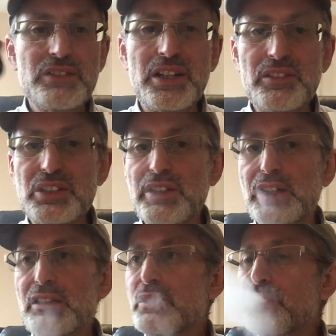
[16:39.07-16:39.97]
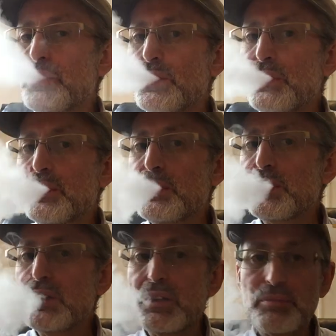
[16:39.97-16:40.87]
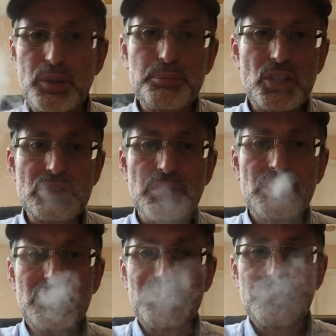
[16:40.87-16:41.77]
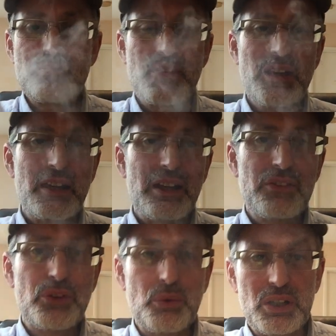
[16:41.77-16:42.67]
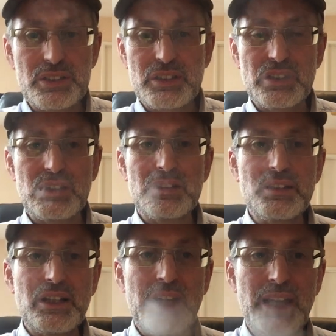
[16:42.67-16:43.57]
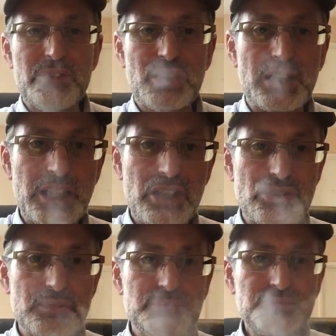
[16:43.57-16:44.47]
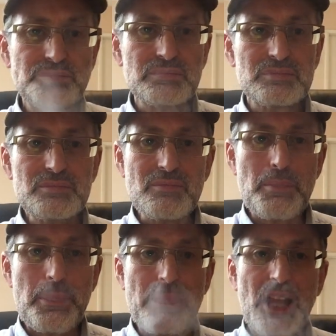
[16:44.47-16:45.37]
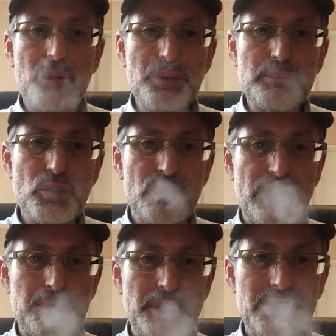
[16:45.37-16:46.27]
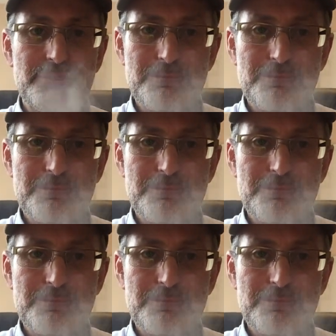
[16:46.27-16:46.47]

Very restricted, but possible if you want to have on occasion a bit more vapor.